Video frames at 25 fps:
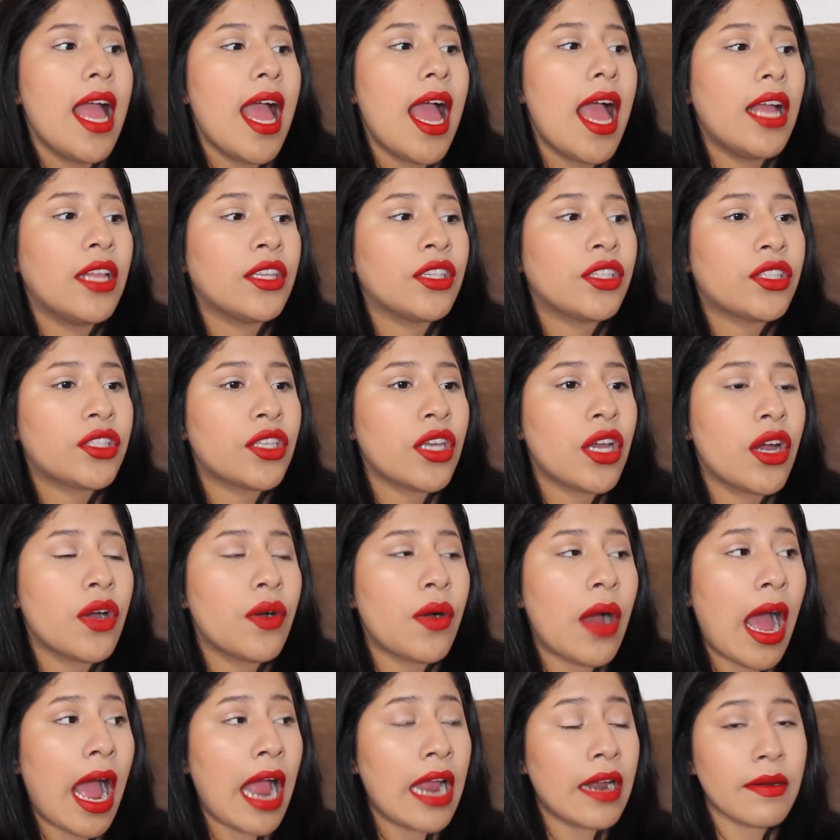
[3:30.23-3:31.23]
And
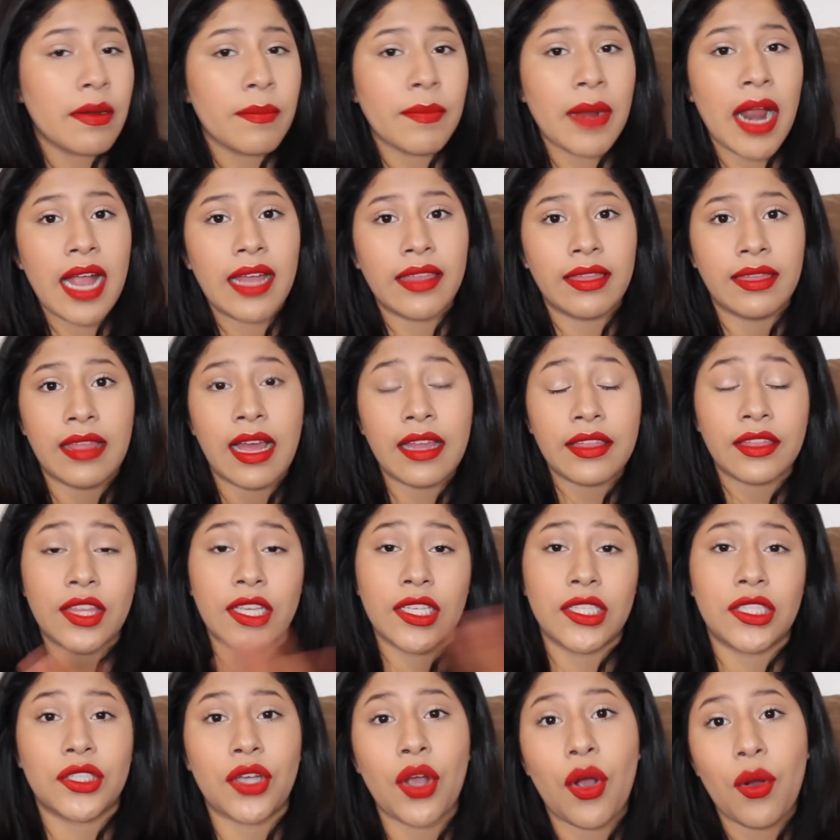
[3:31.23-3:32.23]
so I remember I let
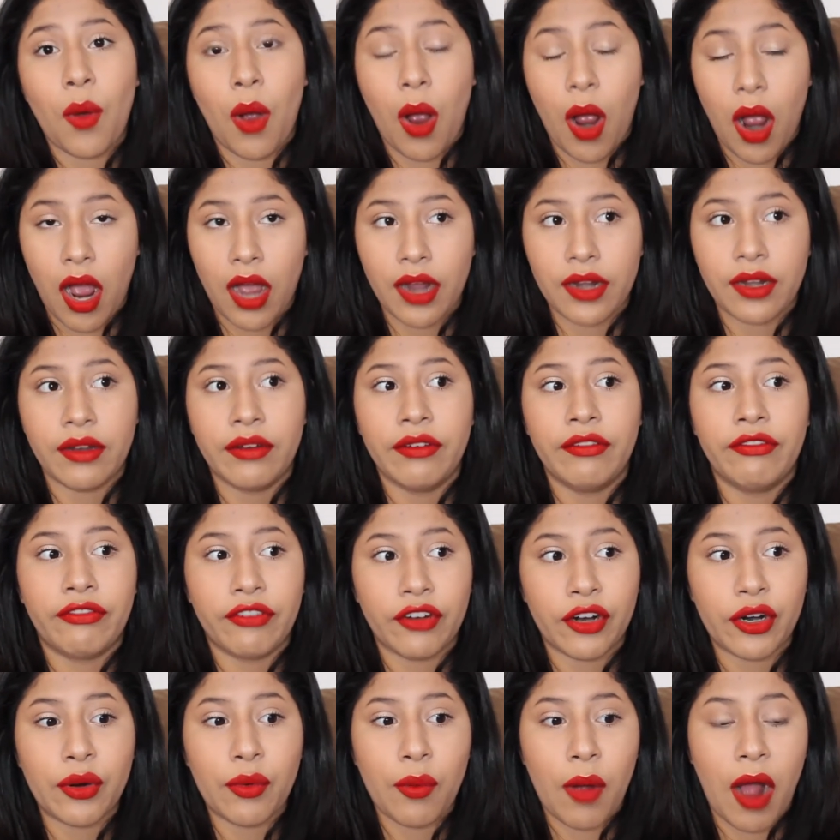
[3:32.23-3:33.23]
this go on
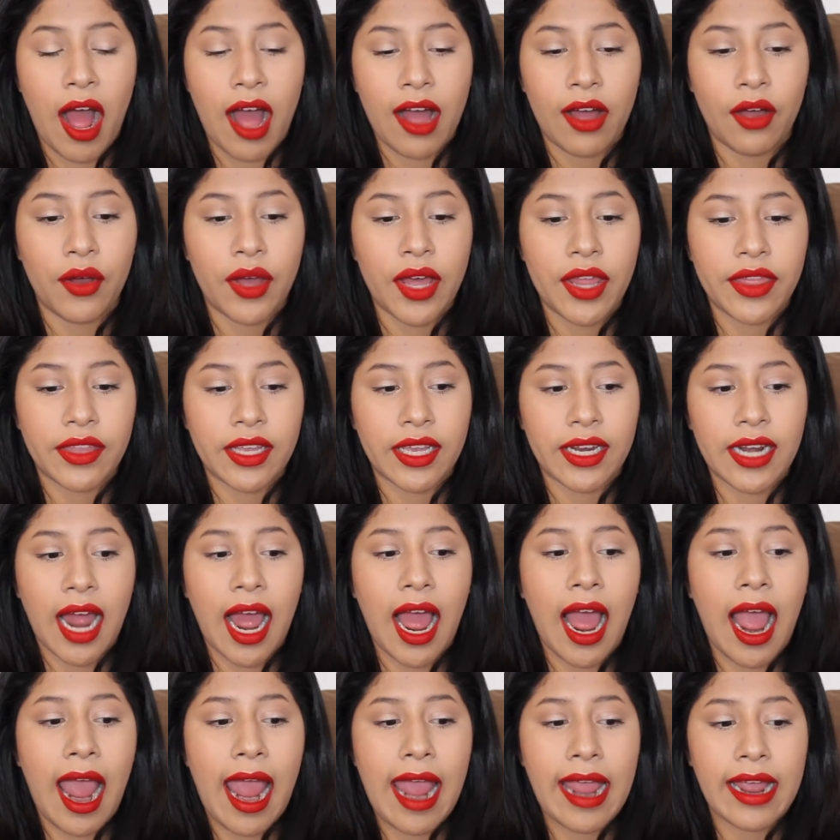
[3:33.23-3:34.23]
for a while and then
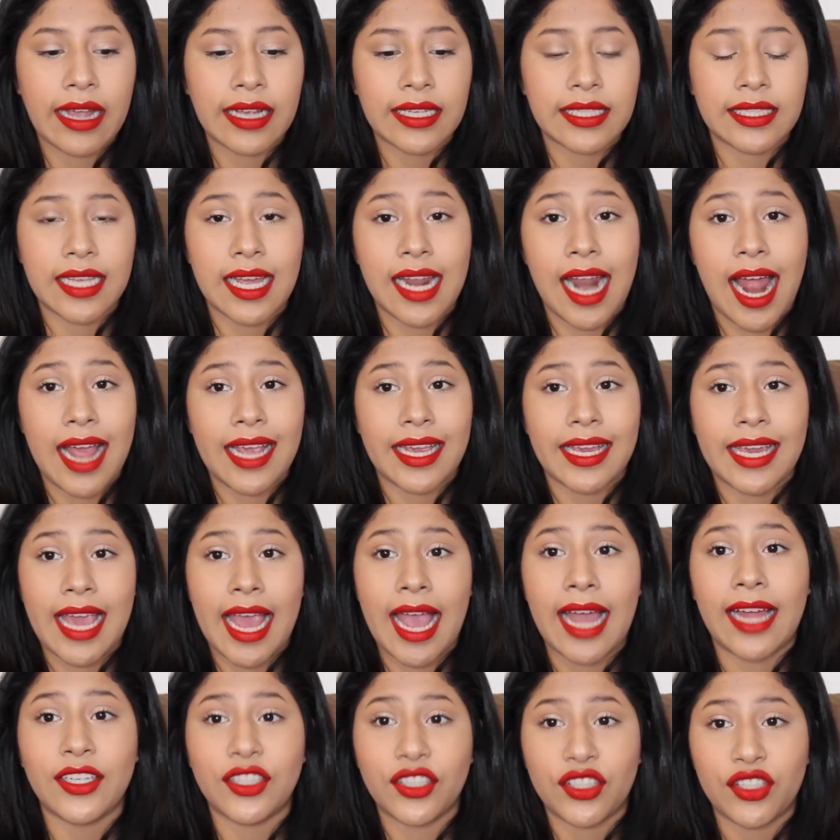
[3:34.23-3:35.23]
I said, I
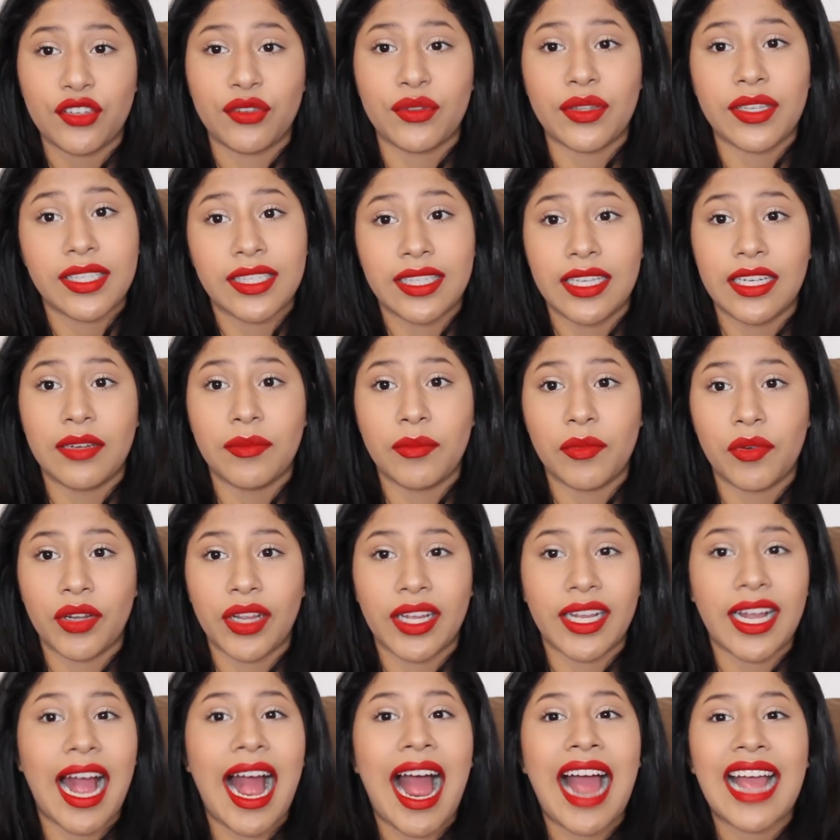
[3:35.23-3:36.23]
can't do this anymore.
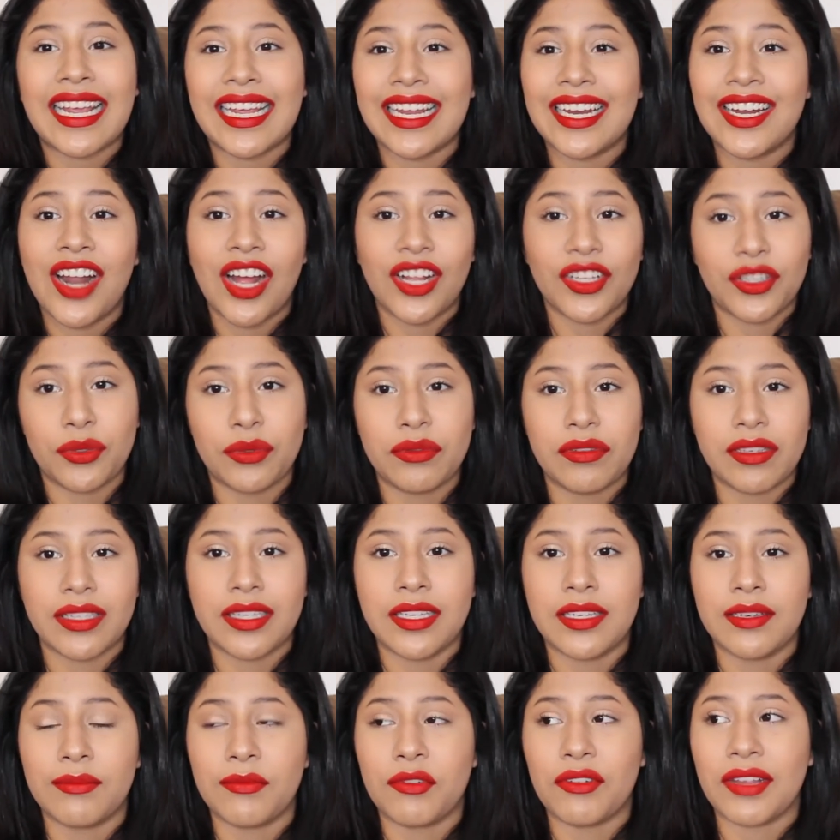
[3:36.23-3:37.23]
Like, I cannot do
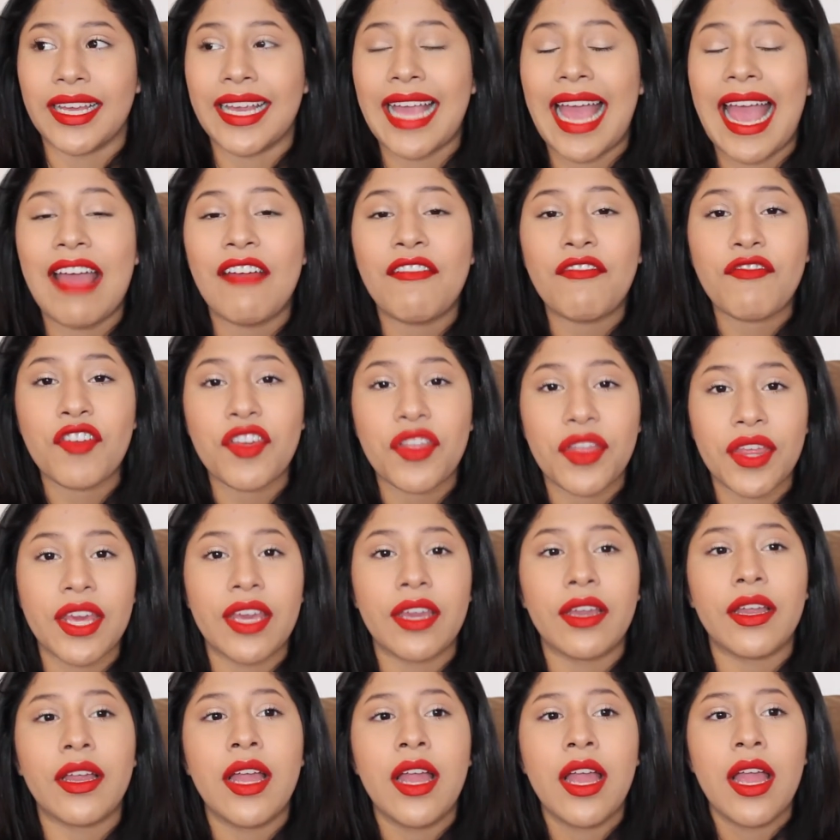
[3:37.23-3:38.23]
this anymore. Like,
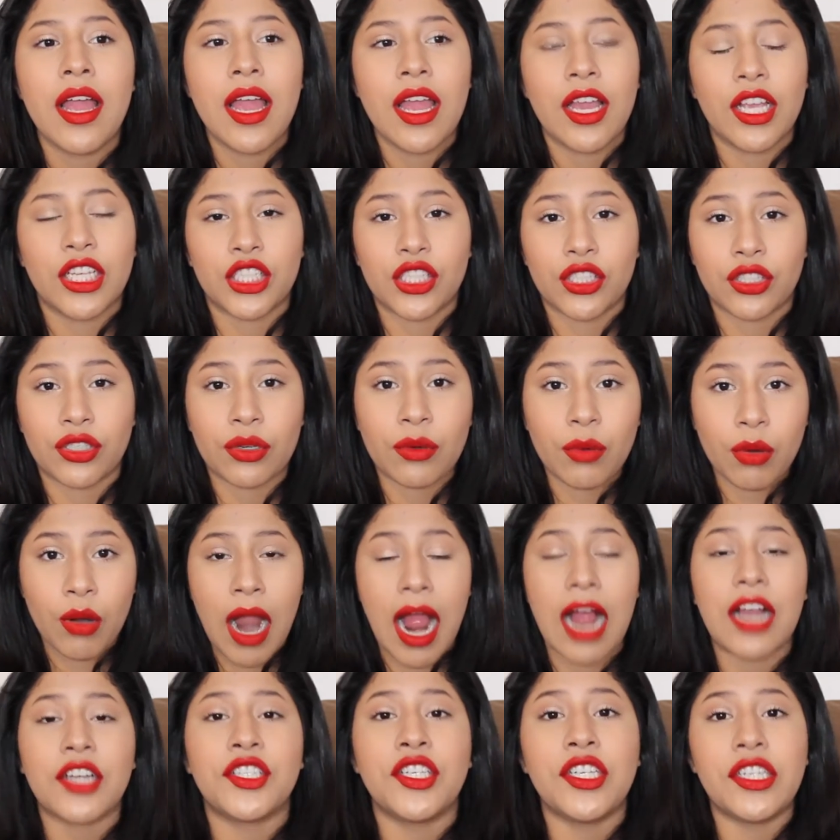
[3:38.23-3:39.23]
everything is just
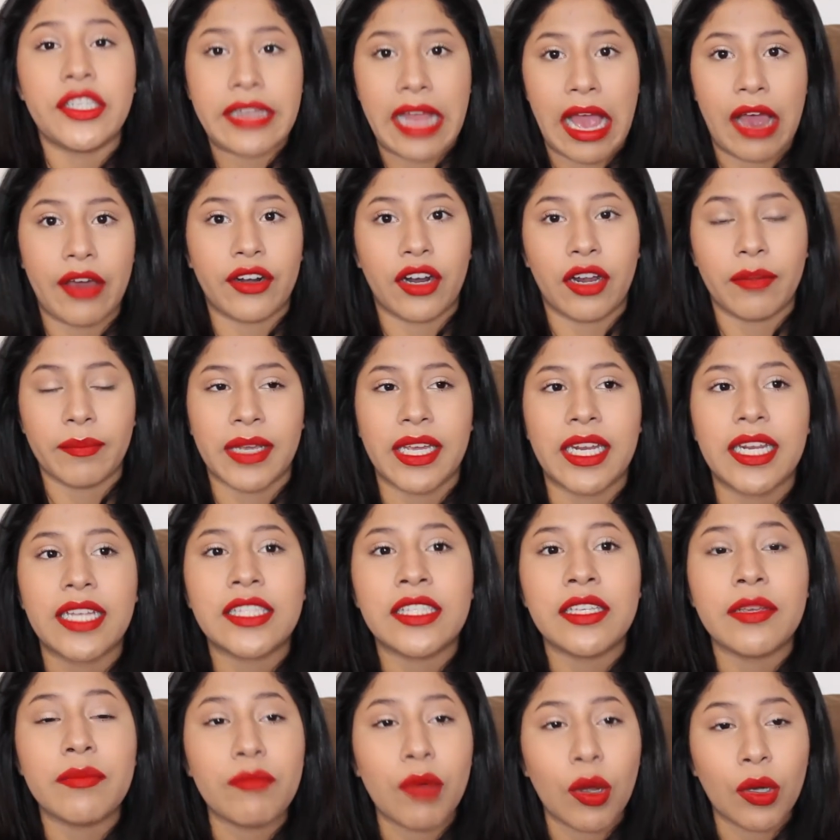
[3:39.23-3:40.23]
crashing down on me. And
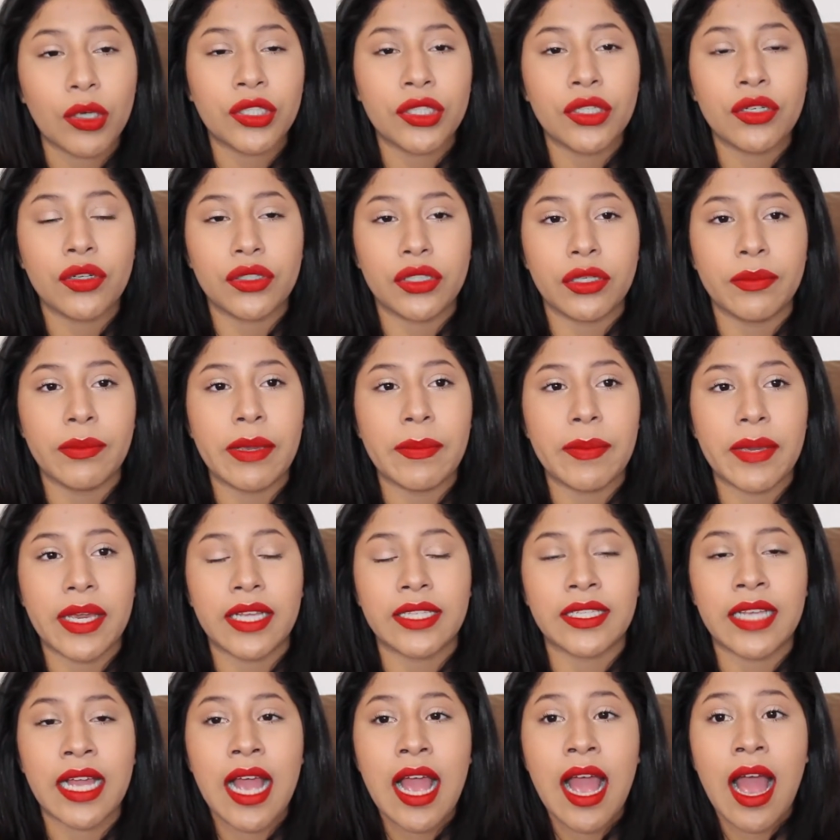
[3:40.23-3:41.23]
it's emotional to me
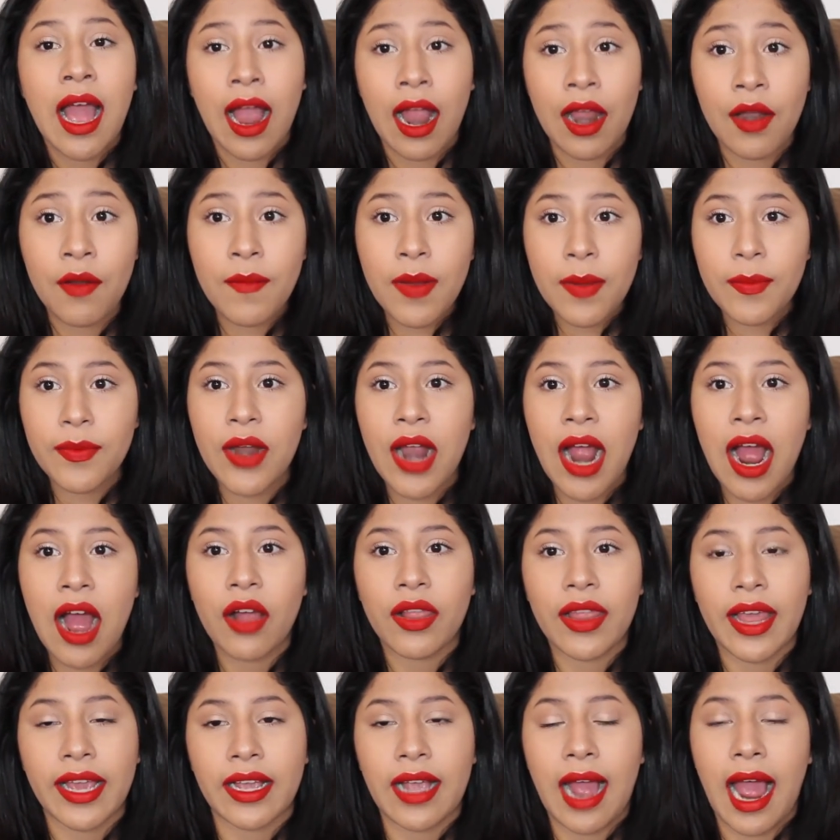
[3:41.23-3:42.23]
because I remember
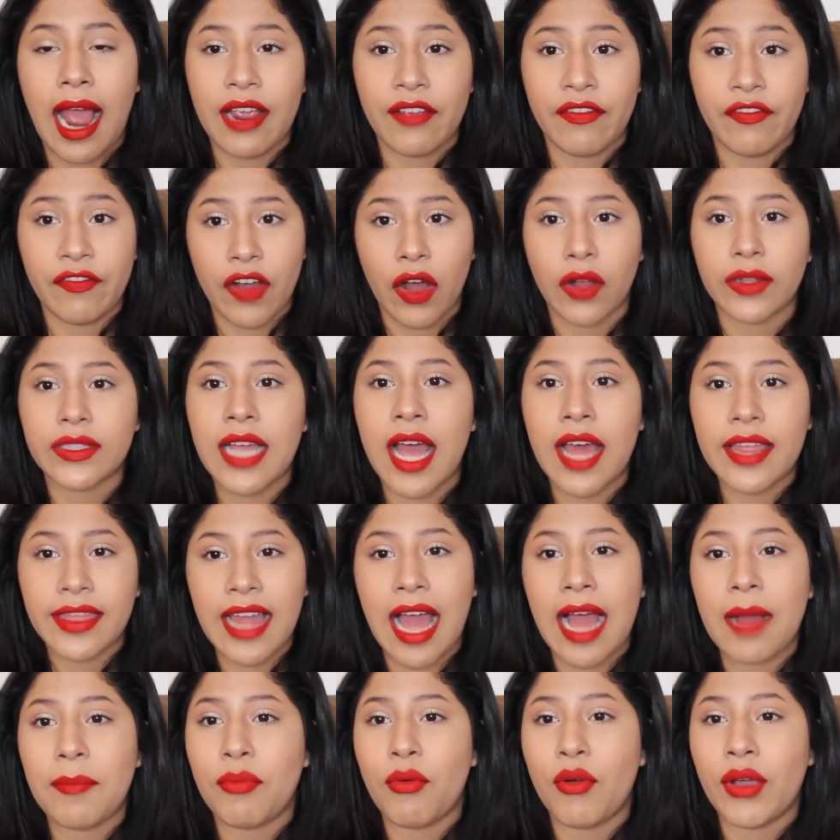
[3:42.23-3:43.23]
how, like, I felt at
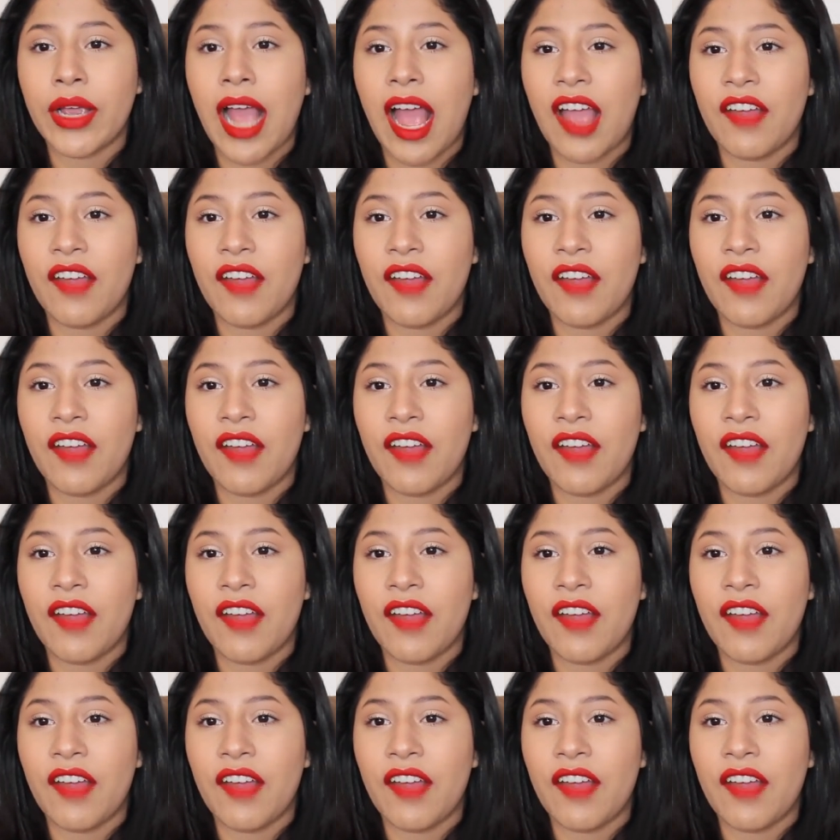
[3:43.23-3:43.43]
that point.